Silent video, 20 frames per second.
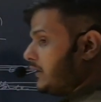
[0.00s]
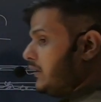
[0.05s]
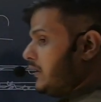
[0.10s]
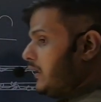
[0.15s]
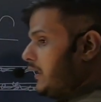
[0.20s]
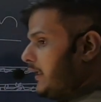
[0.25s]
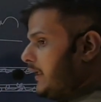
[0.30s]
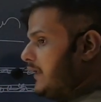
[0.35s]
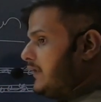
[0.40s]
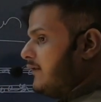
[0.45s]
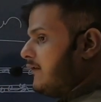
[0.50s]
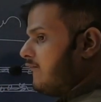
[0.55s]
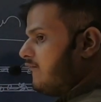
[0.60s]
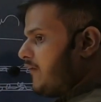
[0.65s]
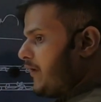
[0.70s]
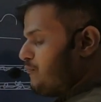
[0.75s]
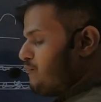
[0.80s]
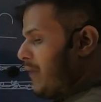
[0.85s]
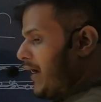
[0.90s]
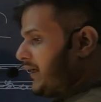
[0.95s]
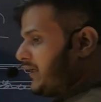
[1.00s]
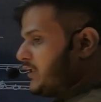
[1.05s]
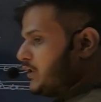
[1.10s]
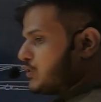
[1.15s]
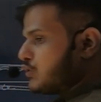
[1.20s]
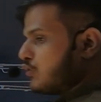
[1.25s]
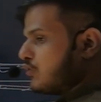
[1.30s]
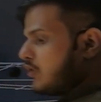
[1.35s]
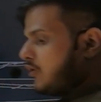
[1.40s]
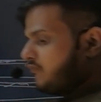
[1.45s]
in the
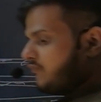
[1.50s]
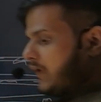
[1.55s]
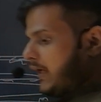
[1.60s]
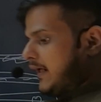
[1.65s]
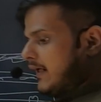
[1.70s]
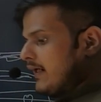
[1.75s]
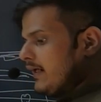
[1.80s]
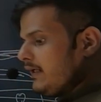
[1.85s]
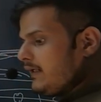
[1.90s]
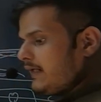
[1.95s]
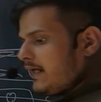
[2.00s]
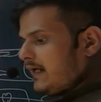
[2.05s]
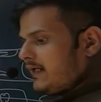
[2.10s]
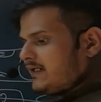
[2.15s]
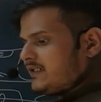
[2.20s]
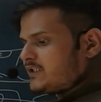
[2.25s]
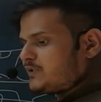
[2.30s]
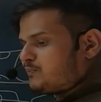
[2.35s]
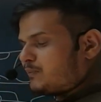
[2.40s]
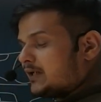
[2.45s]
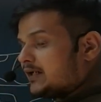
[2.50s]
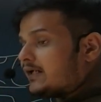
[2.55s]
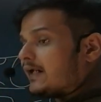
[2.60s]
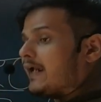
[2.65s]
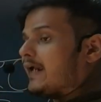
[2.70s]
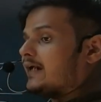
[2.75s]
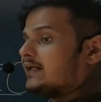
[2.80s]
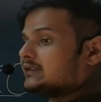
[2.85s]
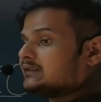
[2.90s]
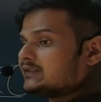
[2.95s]
magnitude of the heat that is being
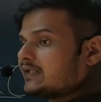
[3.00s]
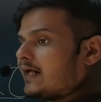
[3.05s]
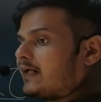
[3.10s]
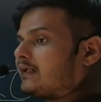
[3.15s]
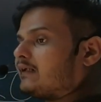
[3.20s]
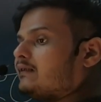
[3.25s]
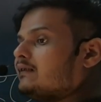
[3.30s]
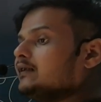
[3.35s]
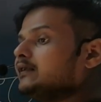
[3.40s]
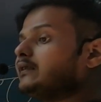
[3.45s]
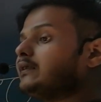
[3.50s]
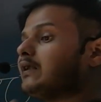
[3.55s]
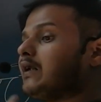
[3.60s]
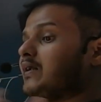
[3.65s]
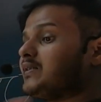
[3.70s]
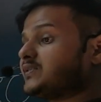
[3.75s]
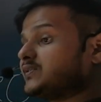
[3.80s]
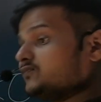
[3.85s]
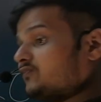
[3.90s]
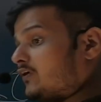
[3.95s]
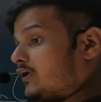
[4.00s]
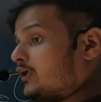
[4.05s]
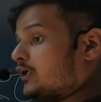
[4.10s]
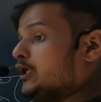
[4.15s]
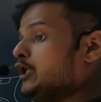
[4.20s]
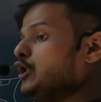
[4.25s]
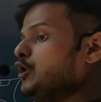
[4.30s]
exactly transferred